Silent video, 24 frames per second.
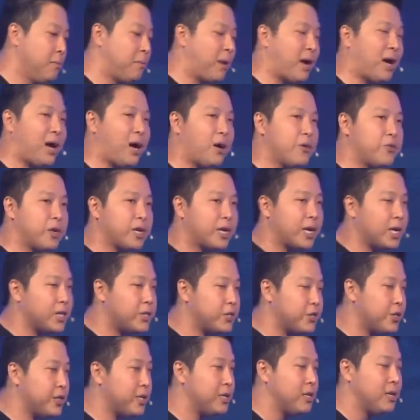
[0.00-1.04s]
But how do I
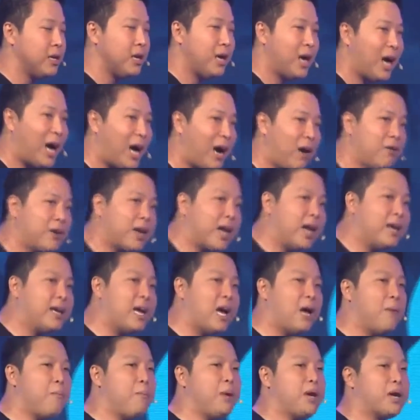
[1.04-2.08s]
get to it? How
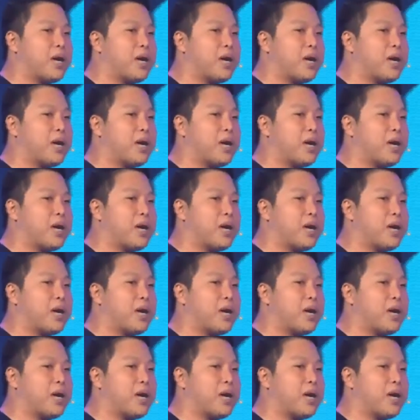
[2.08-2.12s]
can I